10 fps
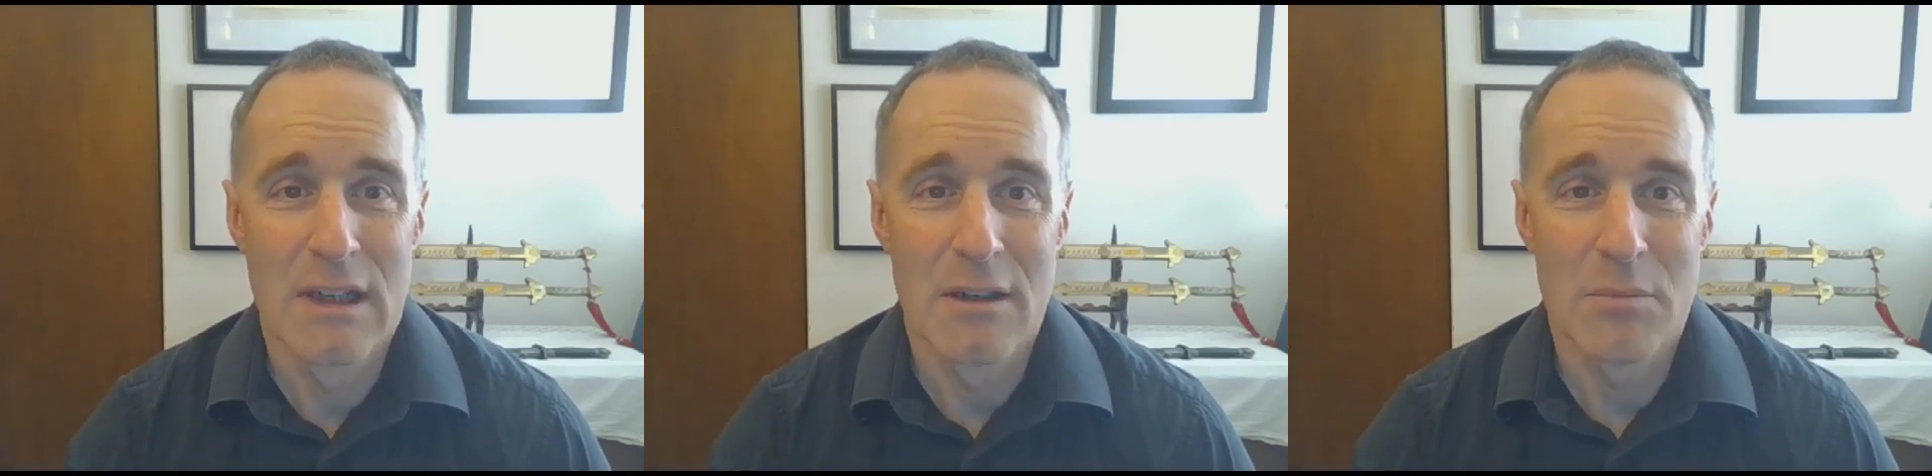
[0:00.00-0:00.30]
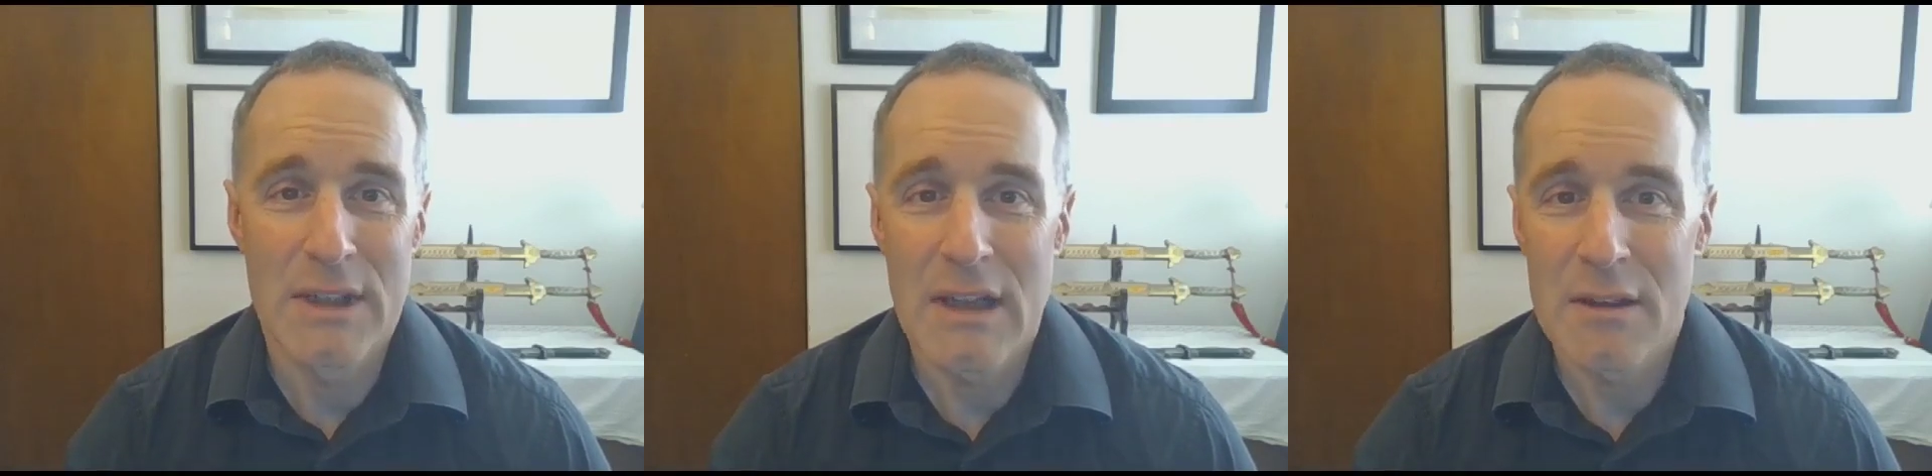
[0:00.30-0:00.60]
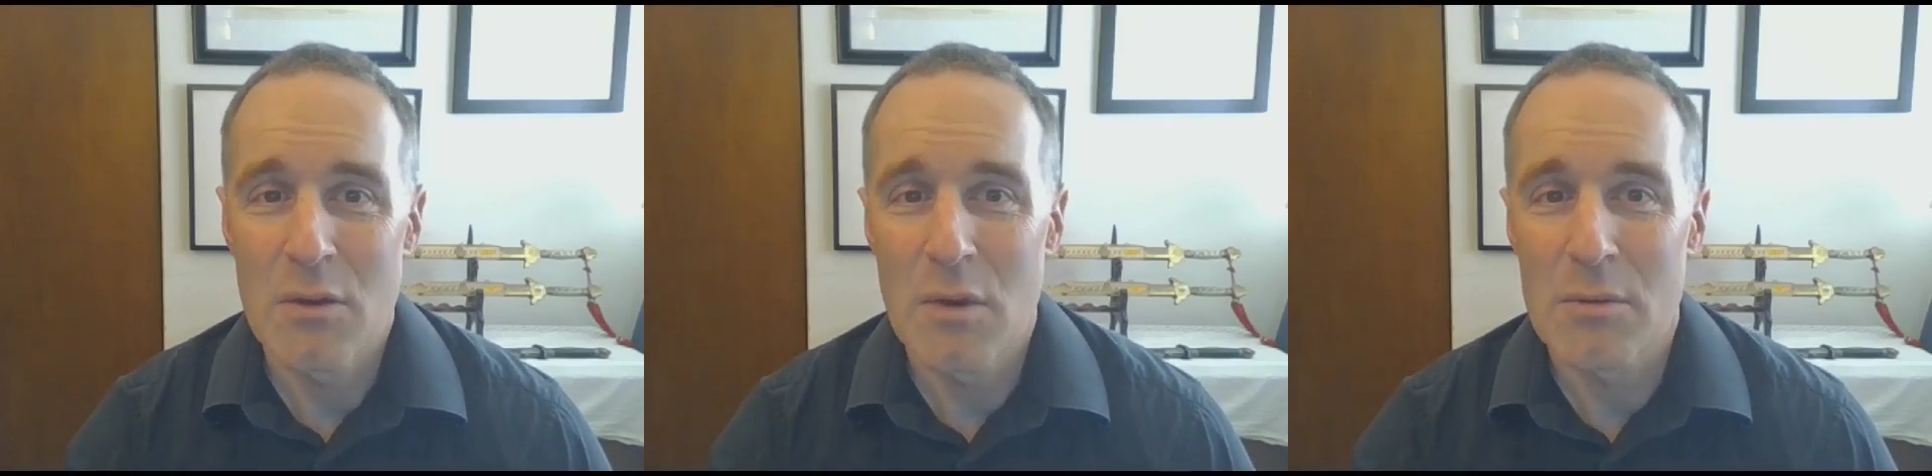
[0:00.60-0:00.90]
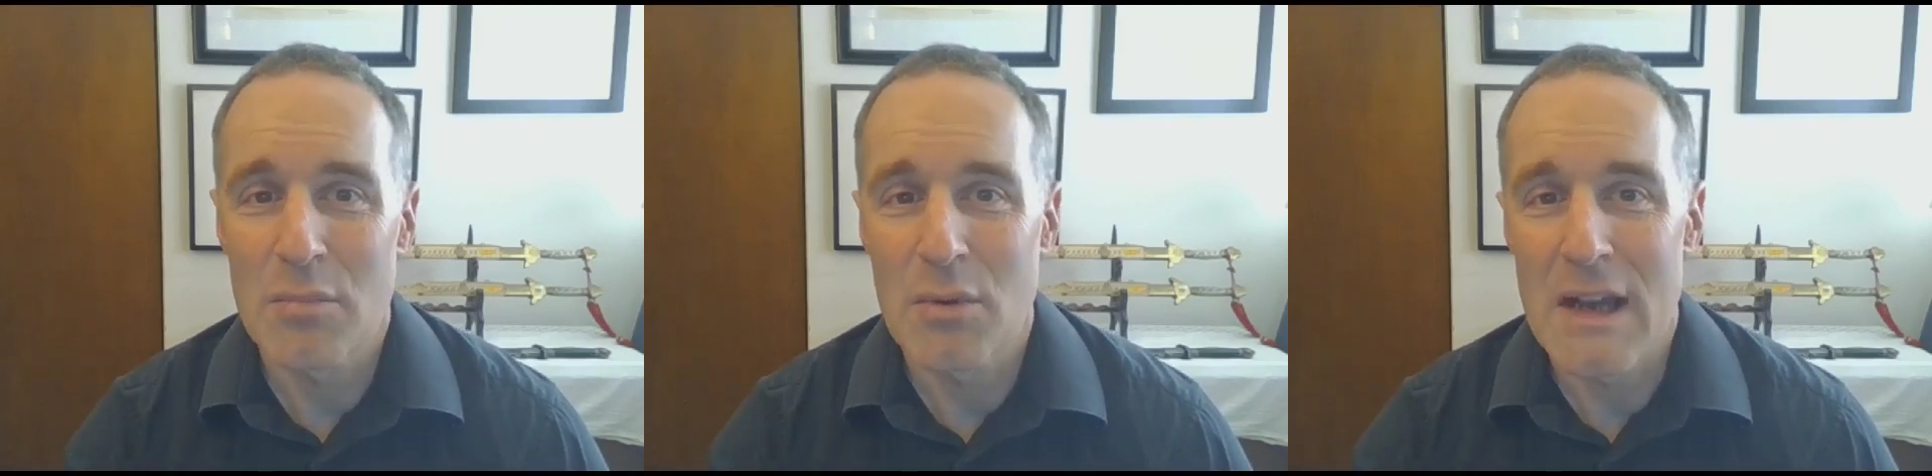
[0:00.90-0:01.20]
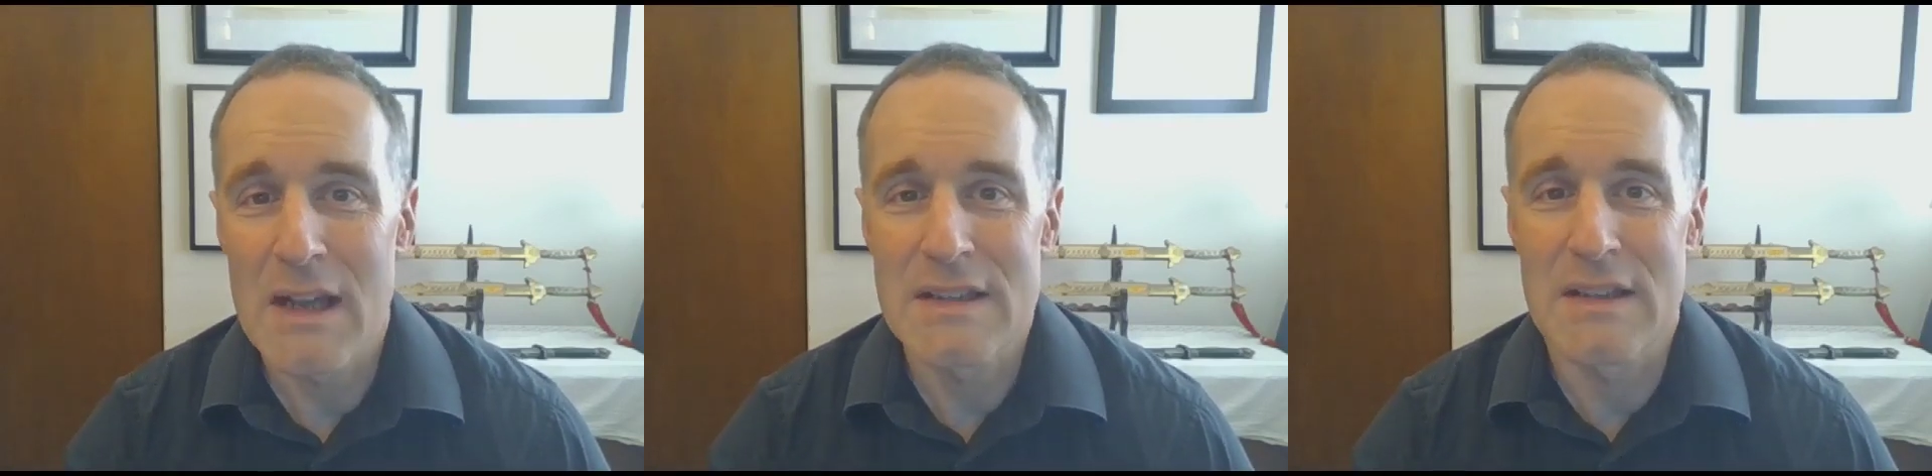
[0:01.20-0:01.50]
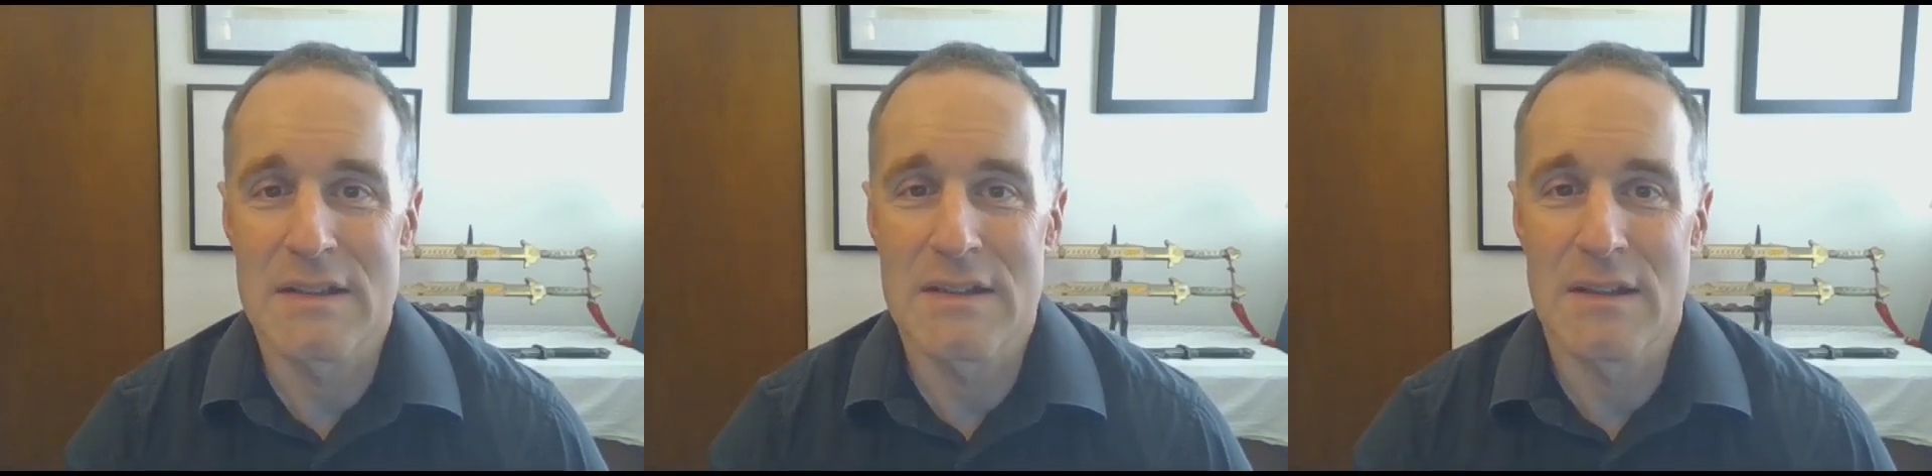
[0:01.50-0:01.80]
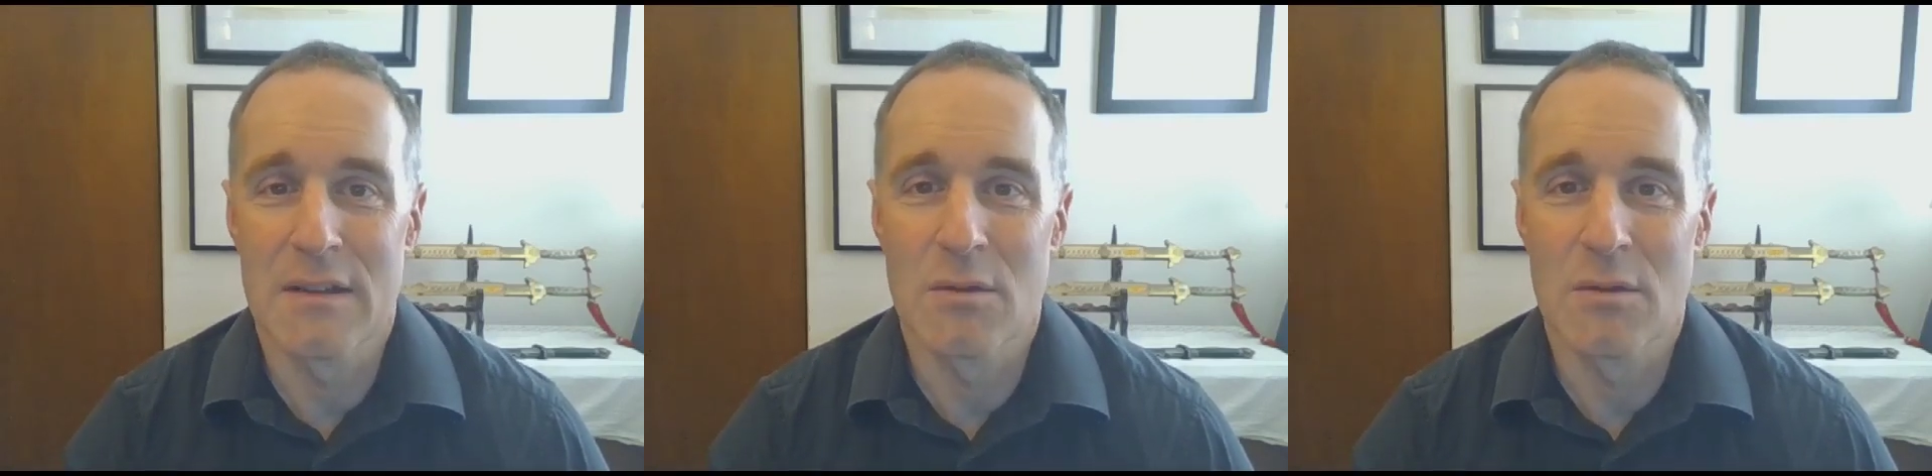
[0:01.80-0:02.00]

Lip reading: but not know what process in the